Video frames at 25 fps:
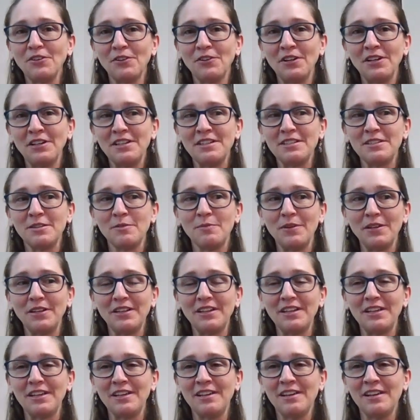learning
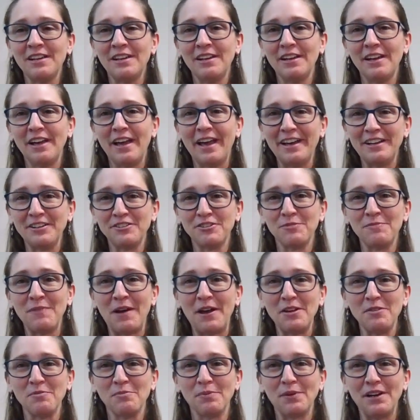disability, and
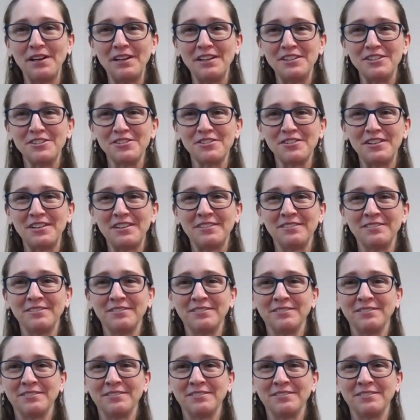traumatic brain injury.